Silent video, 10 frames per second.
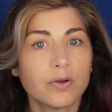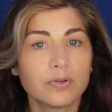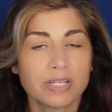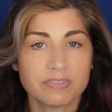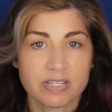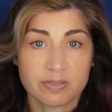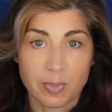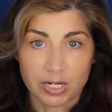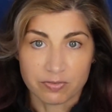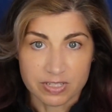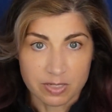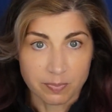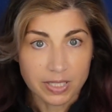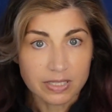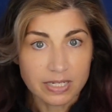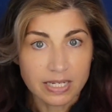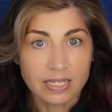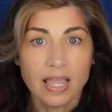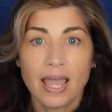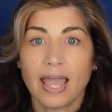gives us better visibility
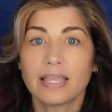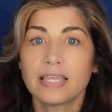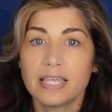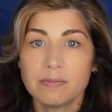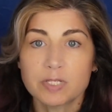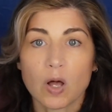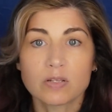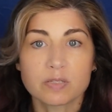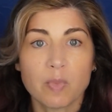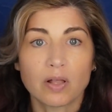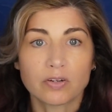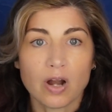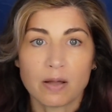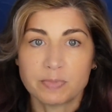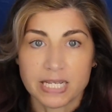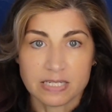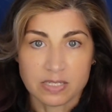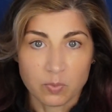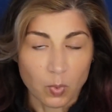and keeps all smaller updates in one